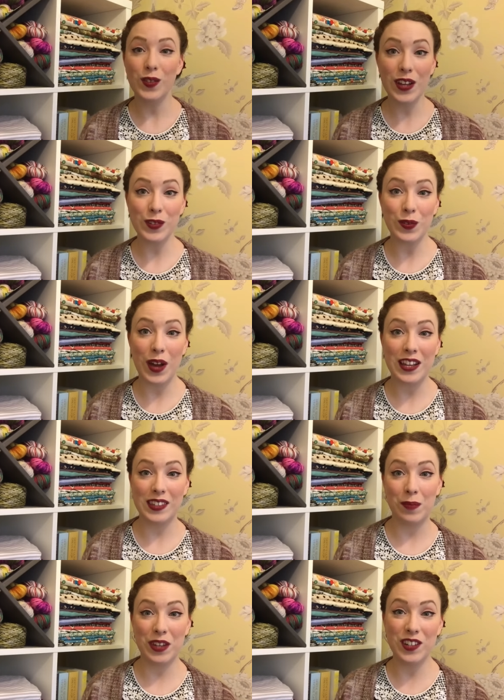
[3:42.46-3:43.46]
so as
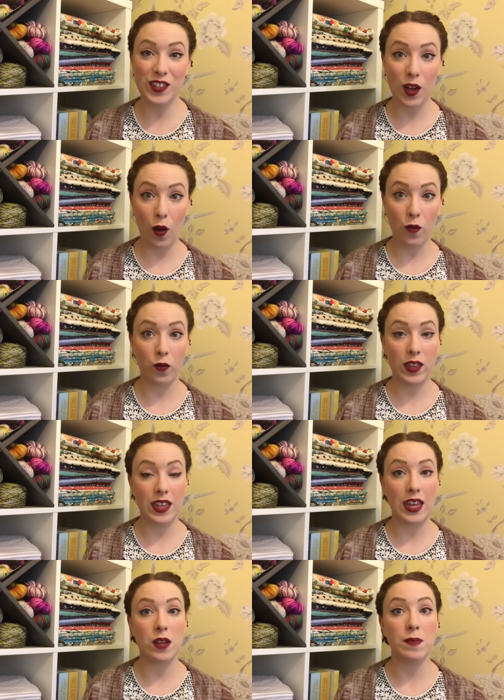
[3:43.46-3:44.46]
always, I'm going to start off with
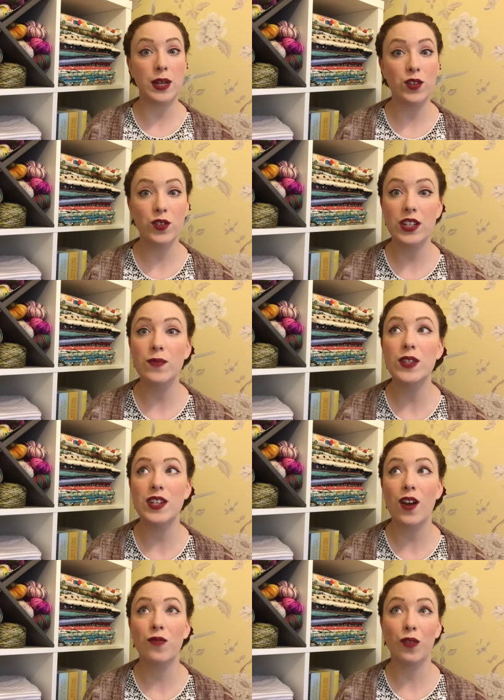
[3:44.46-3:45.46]
the administrative
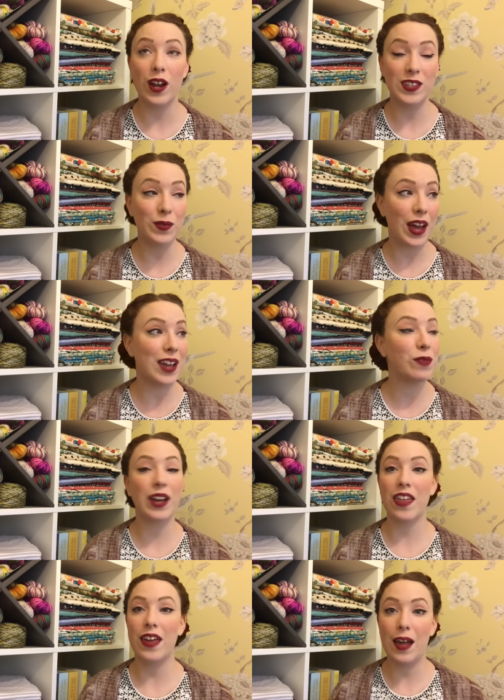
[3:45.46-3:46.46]
stuff right away. We'll
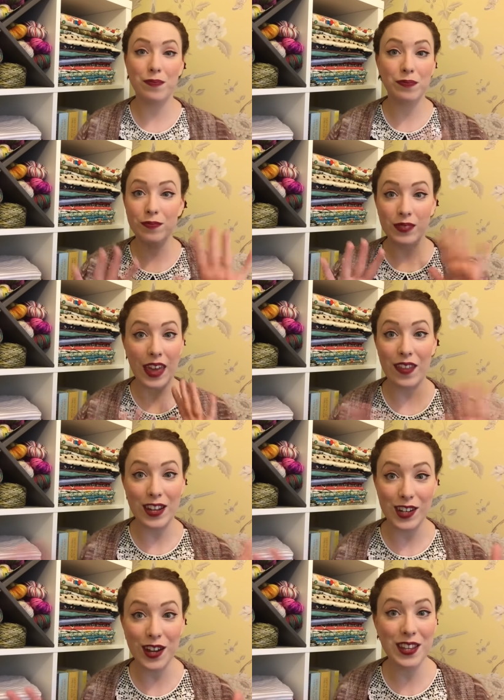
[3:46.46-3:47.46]
get that get
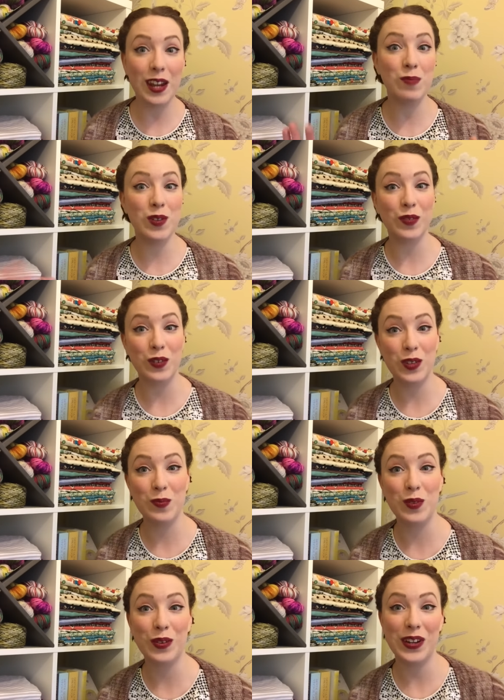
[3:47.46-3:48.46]
that done and then move on to
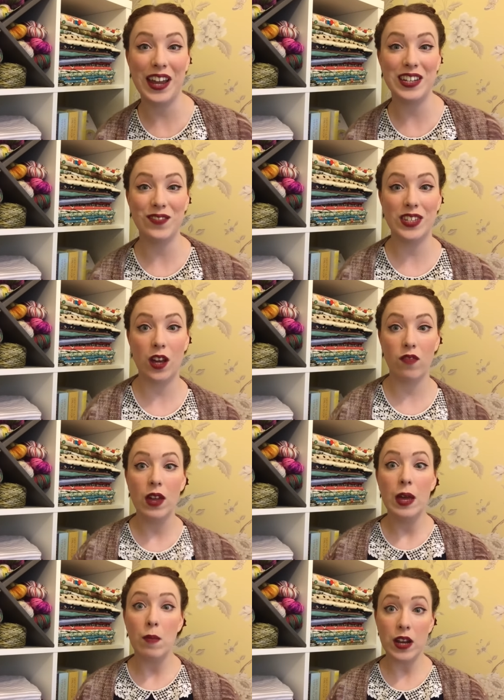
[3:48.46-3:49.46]
the more creative
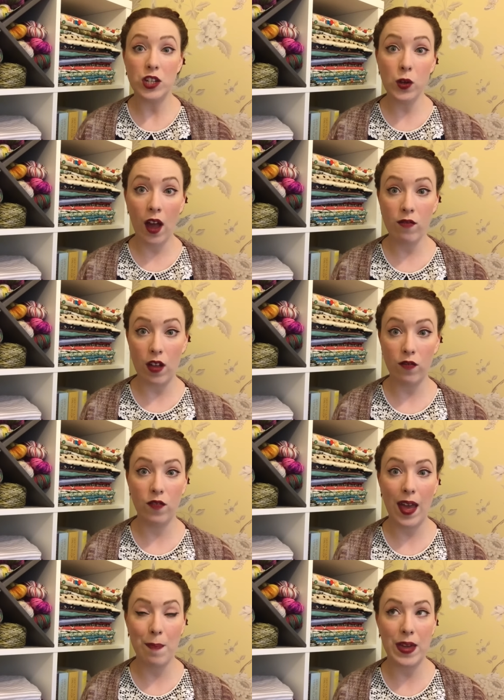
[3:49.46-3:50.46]
stuff. But I do have a
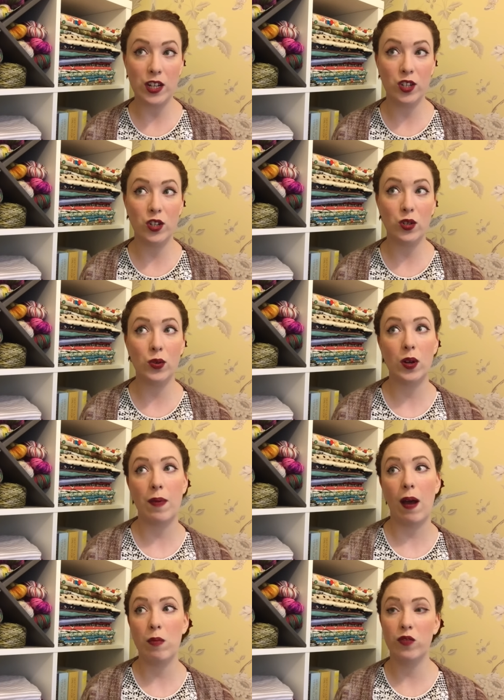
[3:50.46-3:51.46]
fair bit to talk
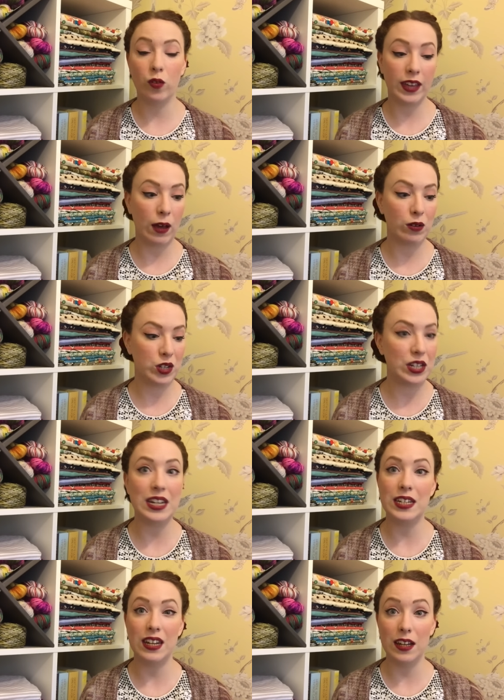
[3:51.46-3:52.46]
about before we get on to
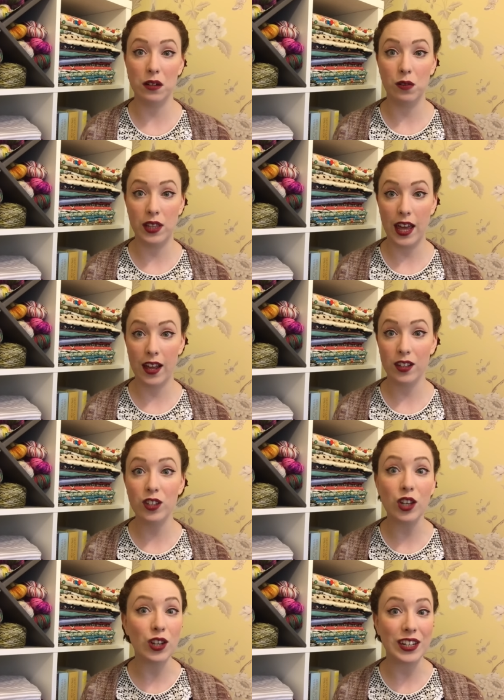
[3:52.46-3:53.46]
knitting and all of that
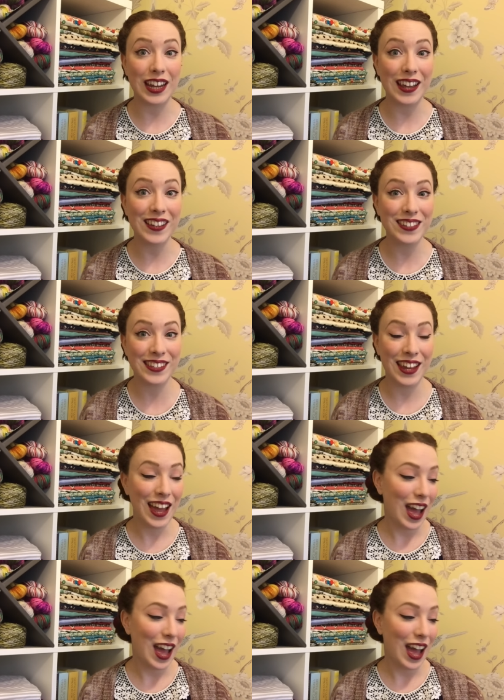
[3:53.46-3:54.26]
goodness.